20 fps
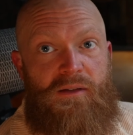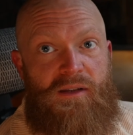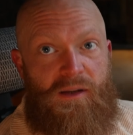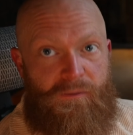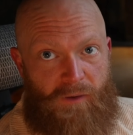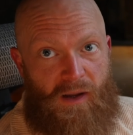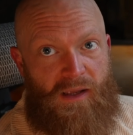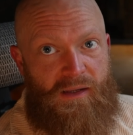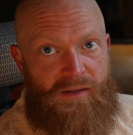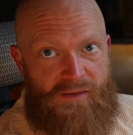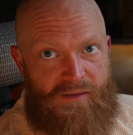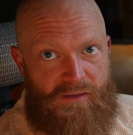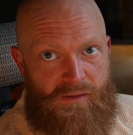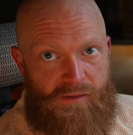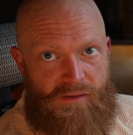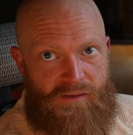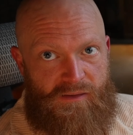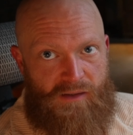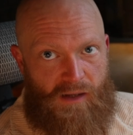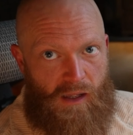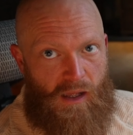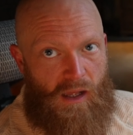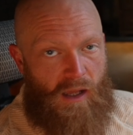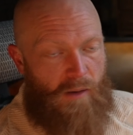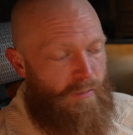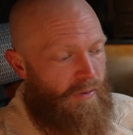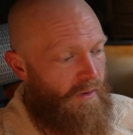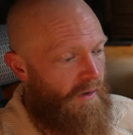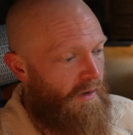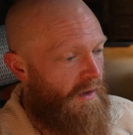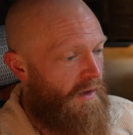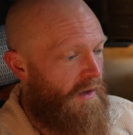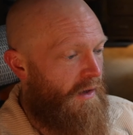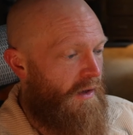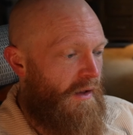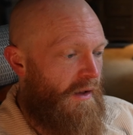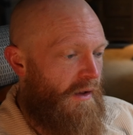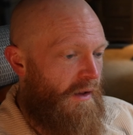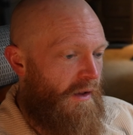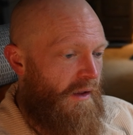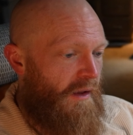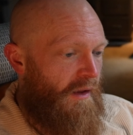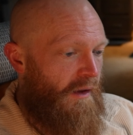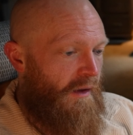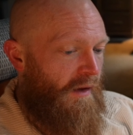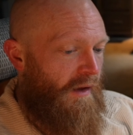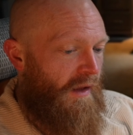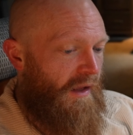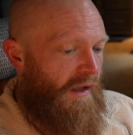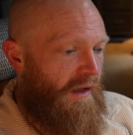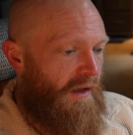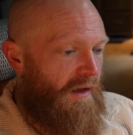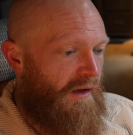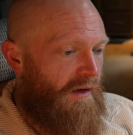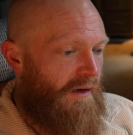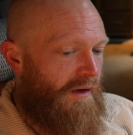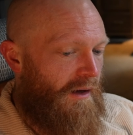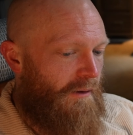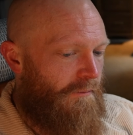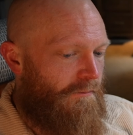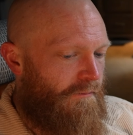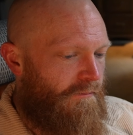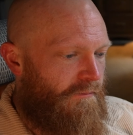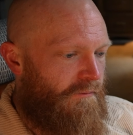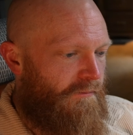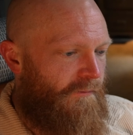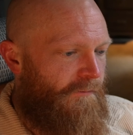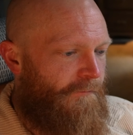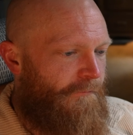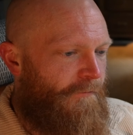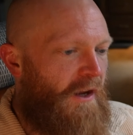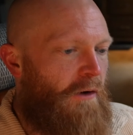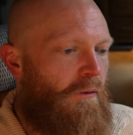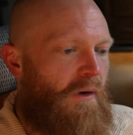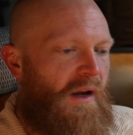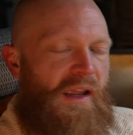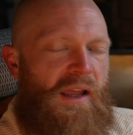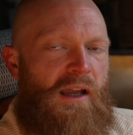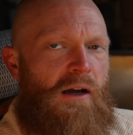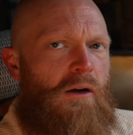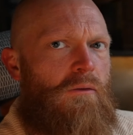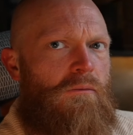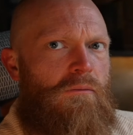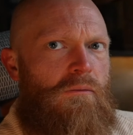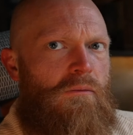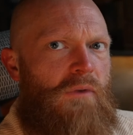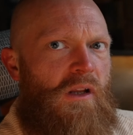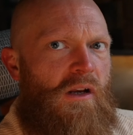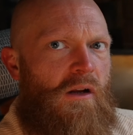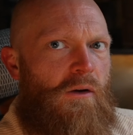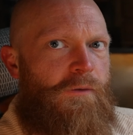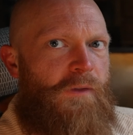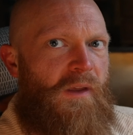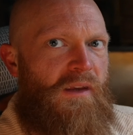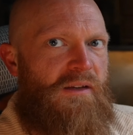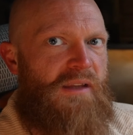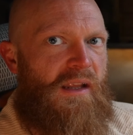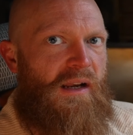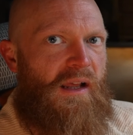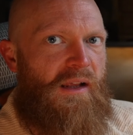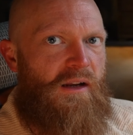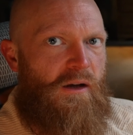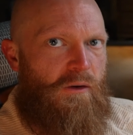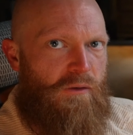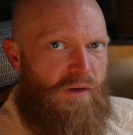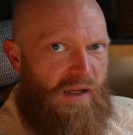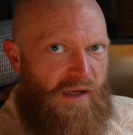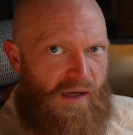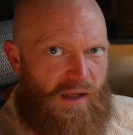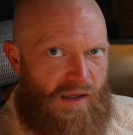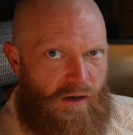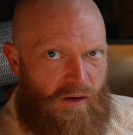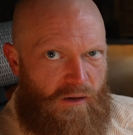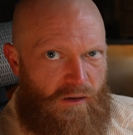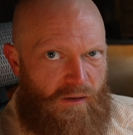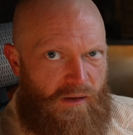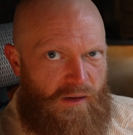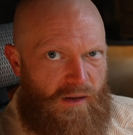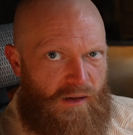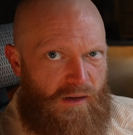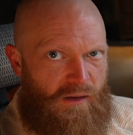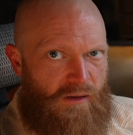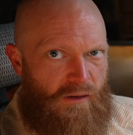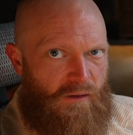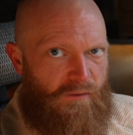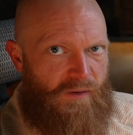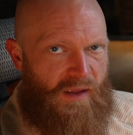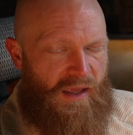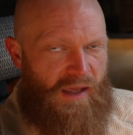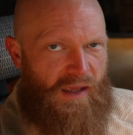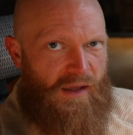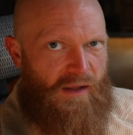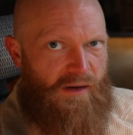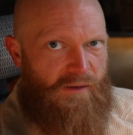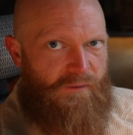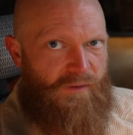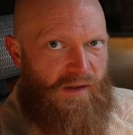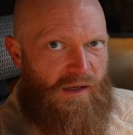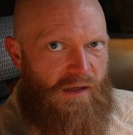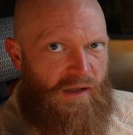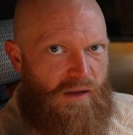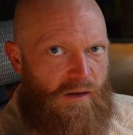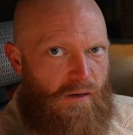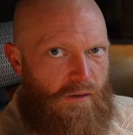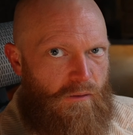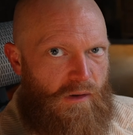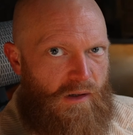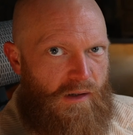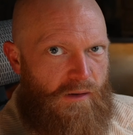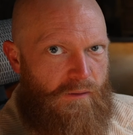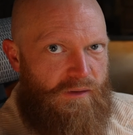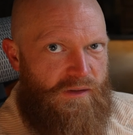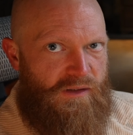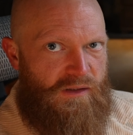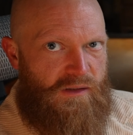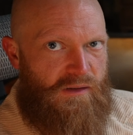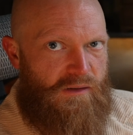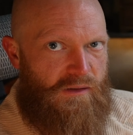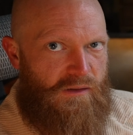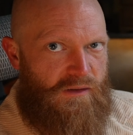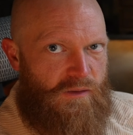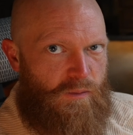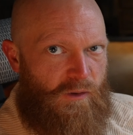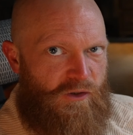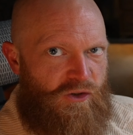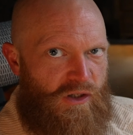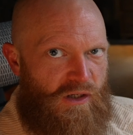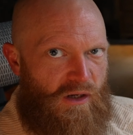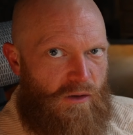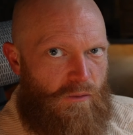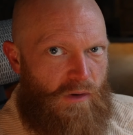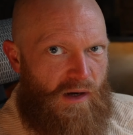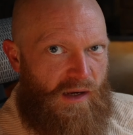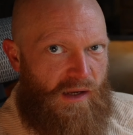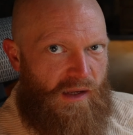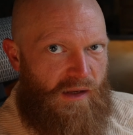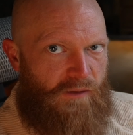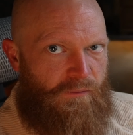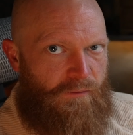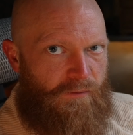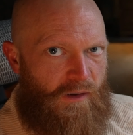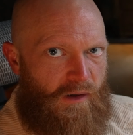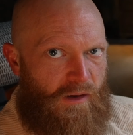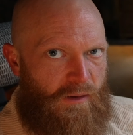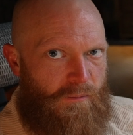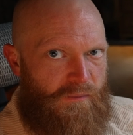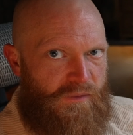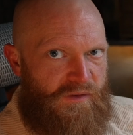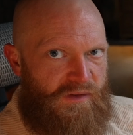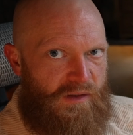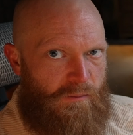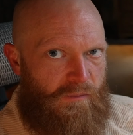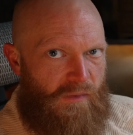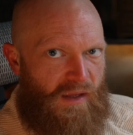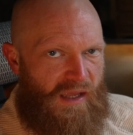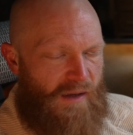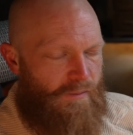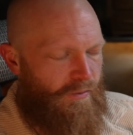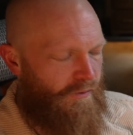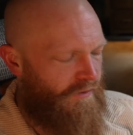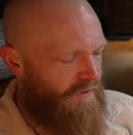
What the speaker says: devices up. And I'm figuring out, you know, things that I don't need. I already kind of had a video where I was switching away from some Apple